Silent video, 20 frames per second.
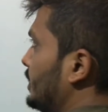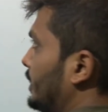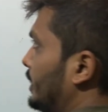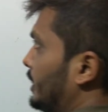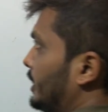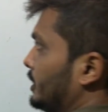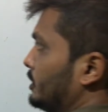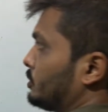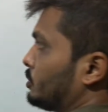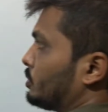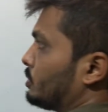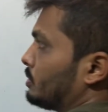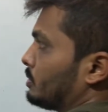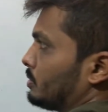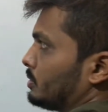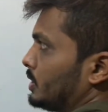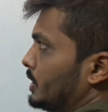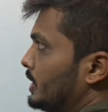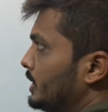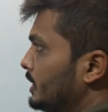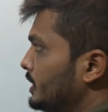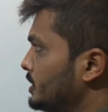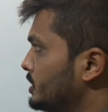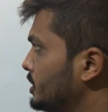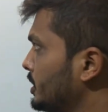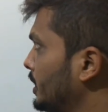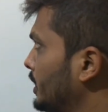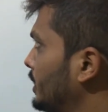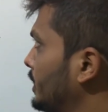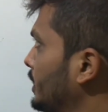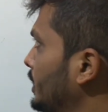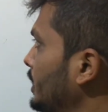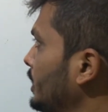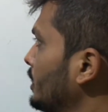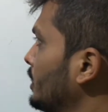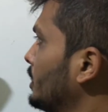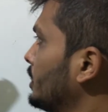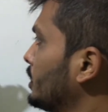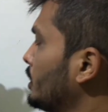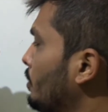obviously it is
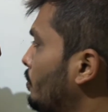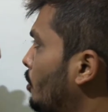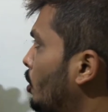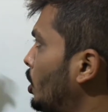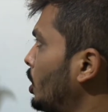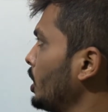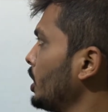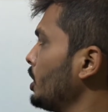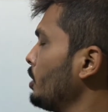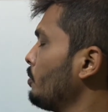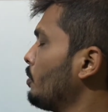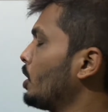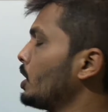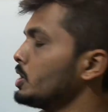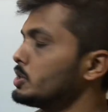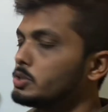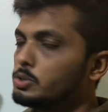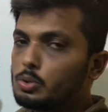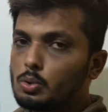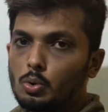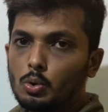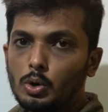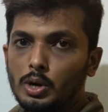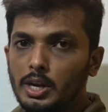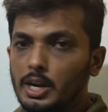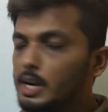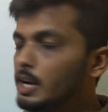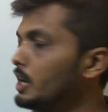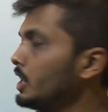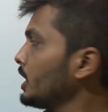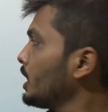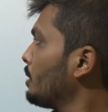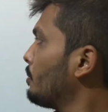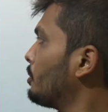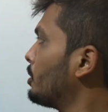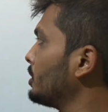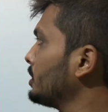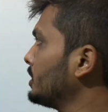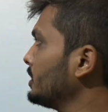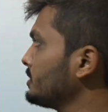initially the body was
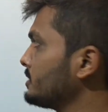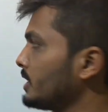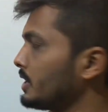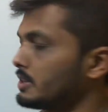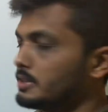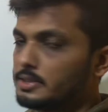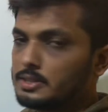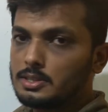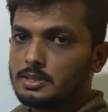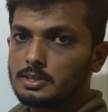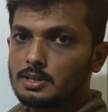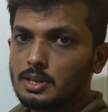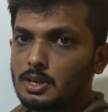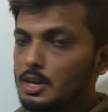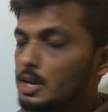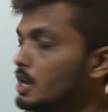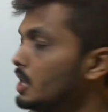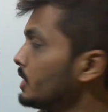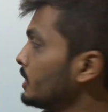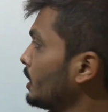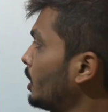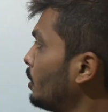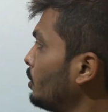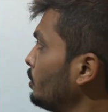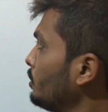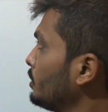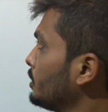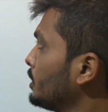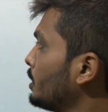rotating about this axis.